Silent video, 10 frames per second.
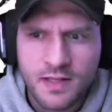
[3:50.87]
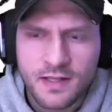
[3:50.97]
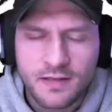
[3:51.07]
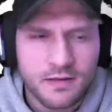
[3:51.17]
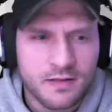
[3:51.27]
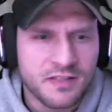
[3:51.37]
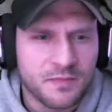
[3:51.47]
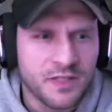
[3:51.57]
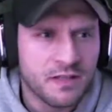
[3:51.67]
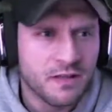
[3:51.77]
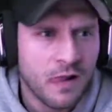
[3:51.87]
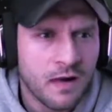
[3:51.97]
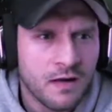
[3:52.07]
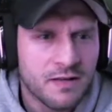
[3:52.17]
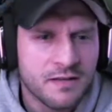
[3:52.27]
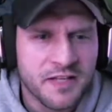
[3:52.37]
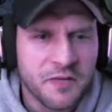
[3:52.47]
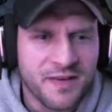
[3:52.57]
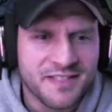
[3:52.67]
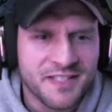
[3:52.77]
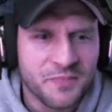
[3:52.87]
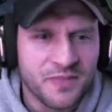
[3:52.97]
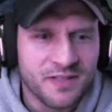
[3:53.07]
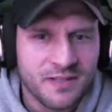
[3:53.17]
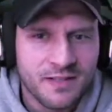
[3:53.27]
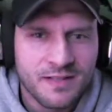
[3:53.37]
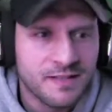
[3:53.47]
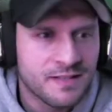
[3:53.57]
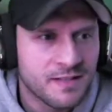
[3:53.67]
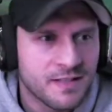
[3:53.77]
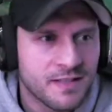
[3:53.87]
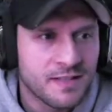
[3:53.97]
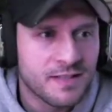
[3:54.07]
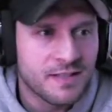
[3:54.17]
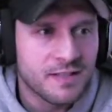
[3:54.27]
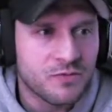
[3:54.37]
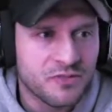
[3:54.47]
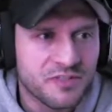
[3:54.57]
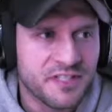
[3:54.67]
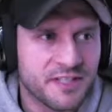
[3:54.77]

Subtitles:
I think I mess up here. We'll see.